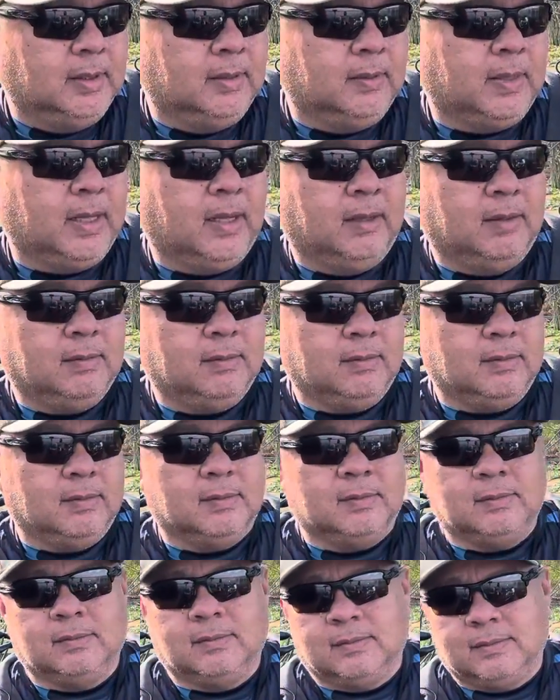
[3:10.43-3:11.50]
Well,
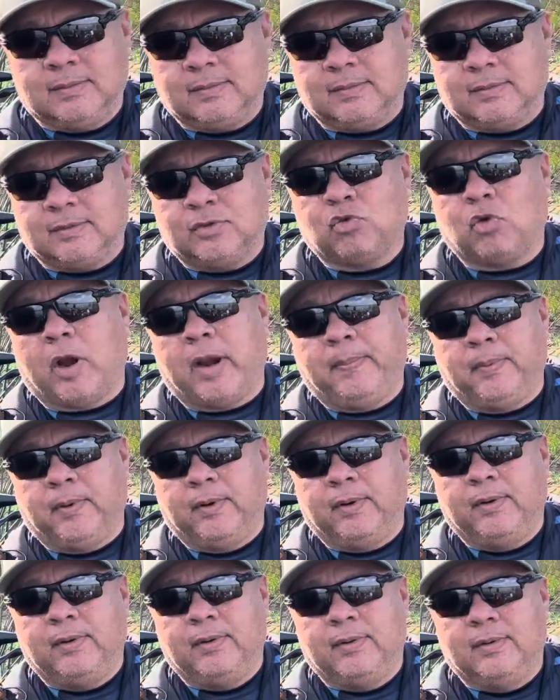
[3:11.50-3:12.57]

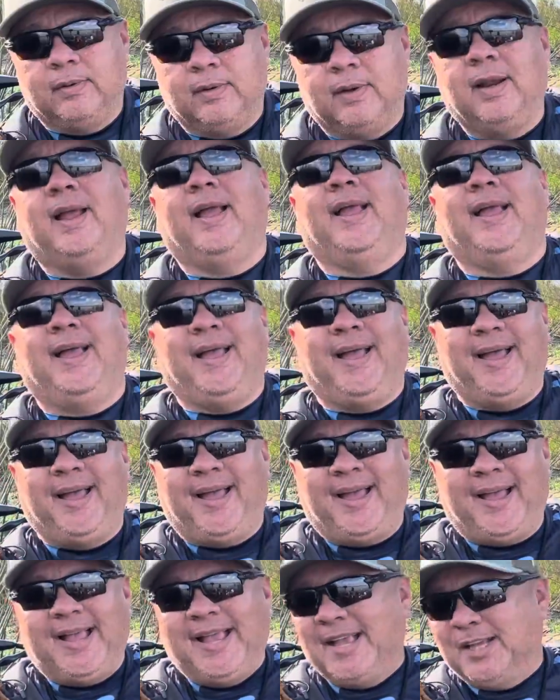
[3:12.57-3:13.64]
striper,
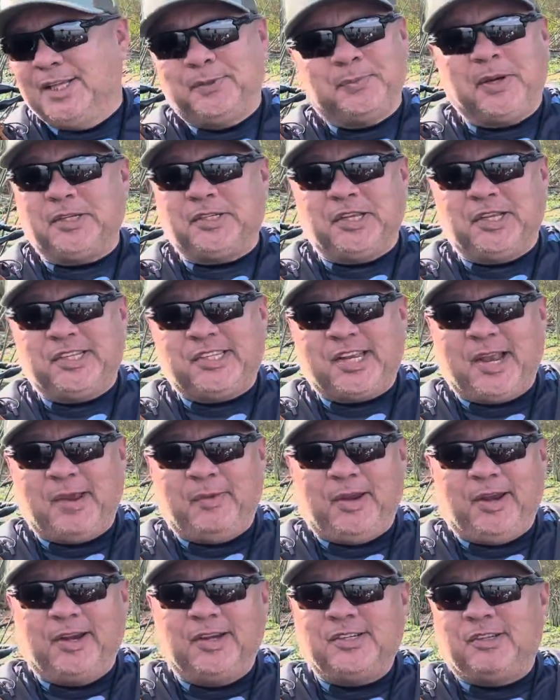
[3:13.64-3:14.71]
especially this time
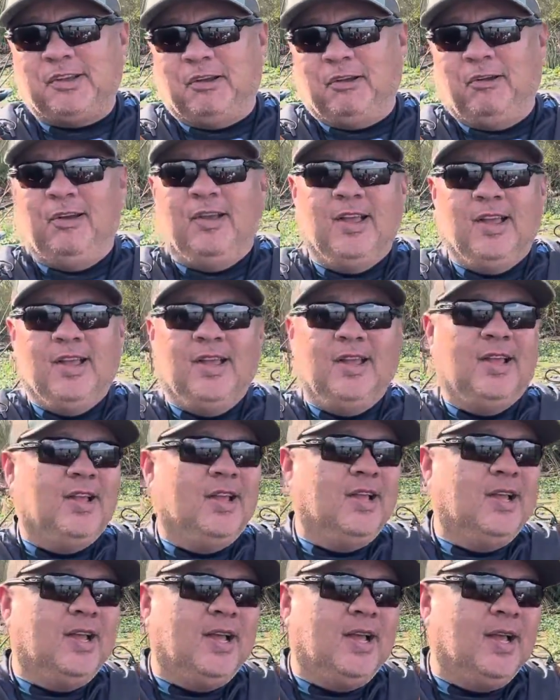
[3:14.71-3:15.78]
of year. So
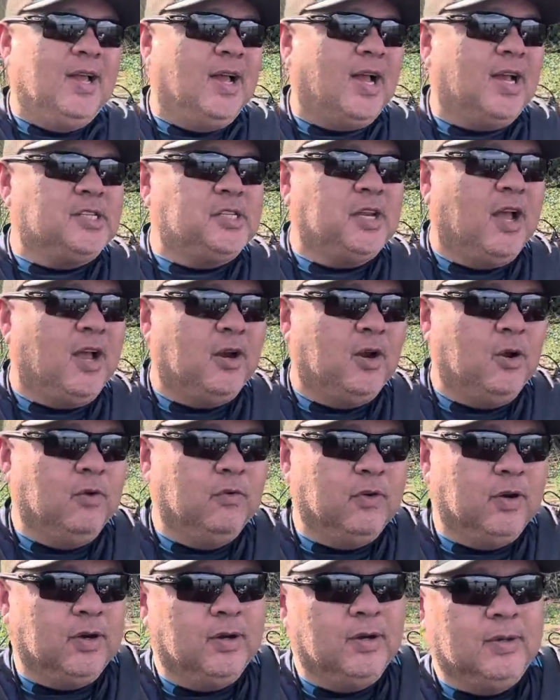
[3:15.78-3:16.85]
I shot
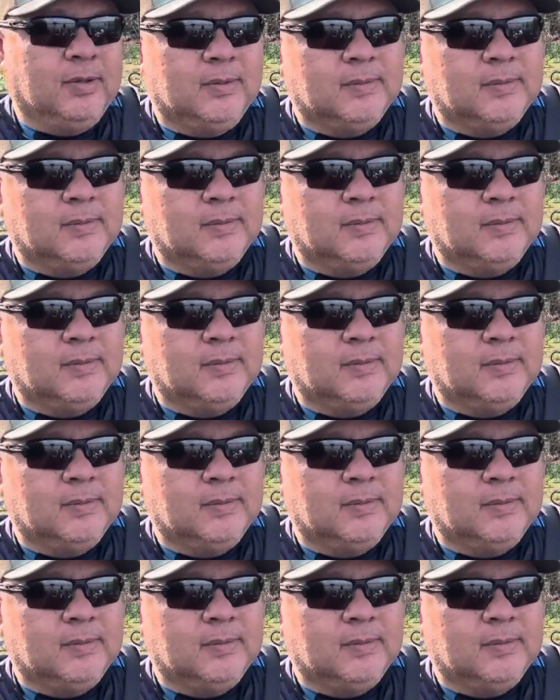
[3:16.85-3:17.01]
over,